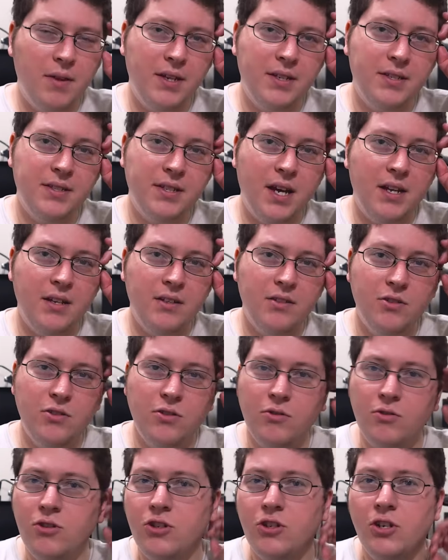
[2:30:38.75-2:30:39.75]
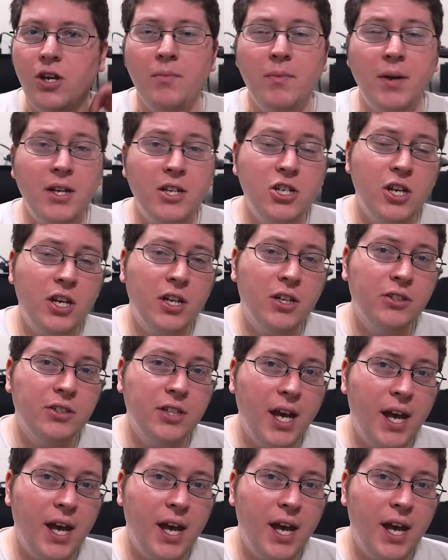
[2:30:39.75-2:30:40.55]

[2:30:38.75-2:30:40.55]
they decided to shut my channel